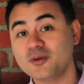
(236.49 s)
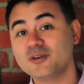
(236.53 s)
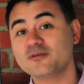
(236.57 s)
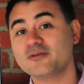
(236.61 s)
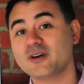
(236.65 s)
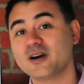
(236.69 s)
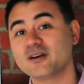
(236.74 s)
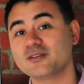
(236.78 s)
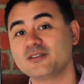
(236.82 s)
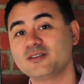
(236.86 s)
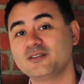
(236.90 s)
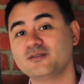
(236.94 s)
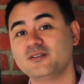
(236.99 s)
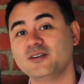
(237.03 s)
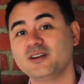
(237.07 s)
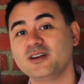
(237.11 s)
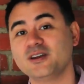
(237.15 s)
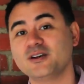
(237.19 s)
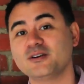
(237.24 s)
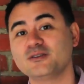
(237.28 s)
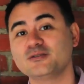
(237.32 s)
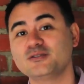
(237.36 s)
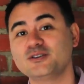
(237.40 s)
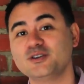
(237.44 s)
you found this
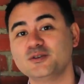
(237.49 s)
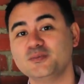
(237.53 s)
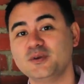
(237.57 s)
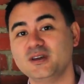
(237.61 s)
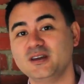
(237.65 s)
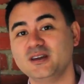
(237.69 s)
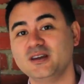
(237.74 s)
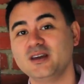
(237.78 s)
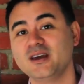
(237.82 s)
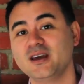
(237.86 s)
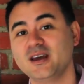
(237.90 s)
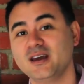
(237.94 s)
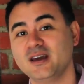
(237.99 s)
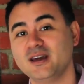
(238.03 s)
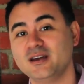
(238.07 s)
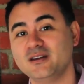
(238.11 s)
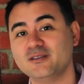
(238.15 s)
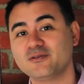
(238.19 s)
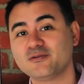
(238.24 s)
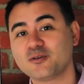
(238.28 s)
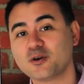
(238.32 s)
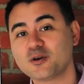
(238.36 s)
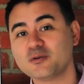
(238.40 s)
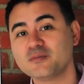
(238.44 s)
video to be
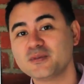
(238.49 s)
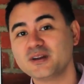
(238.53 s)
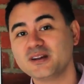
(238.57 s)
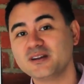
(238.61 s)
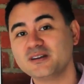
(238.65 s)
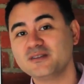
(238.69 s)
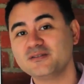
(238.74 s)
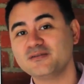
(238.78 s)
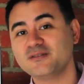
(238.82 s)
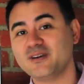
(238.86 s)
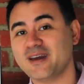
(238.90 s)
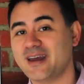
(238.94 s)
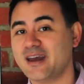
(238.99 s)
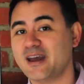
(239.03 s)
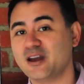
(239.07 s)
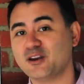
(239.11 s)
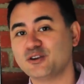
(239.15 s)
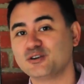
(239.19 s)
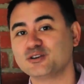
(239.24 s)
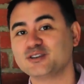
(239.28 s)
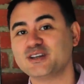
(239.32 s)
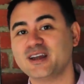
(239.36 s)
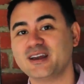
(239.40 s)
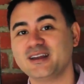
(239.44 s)
informative,
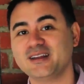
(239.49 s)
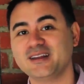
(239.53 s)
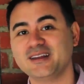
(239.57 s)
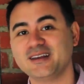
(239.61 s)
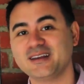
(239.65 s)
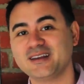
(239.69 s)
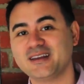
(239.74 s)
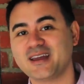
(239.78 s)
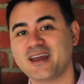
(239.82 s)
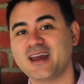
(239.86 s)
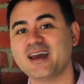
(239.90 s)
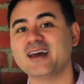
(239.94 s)
entertaining,